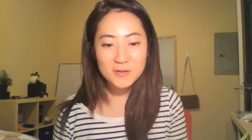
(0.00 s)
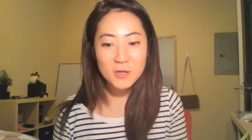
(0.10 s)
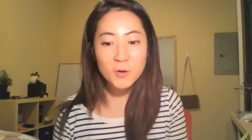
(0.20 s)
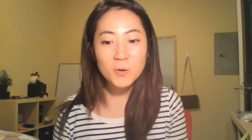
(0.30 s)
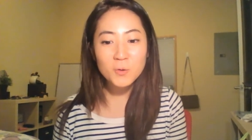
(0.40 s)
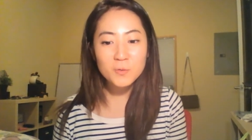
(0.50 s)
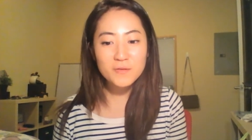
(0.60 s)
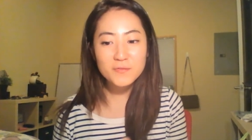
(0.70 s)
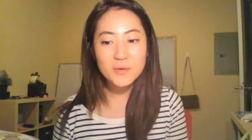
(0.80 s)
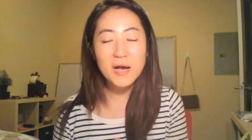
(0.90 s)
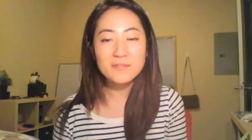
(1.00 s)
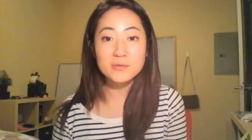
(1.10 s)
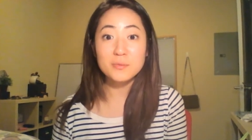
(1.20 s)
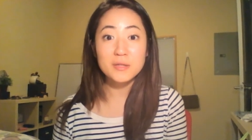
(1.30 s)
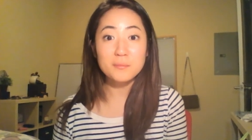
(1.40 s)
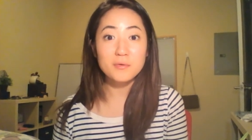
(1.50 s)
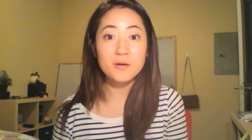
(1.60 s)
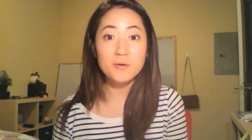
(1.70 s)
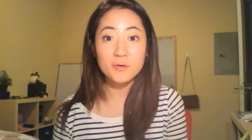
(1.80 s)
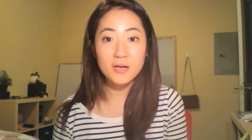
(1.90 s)
Know if you have to read the
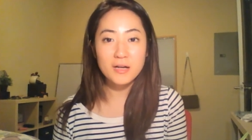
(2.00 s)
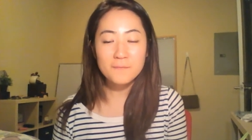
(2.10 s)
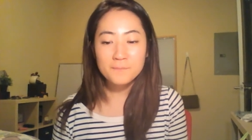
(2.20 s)
book or not.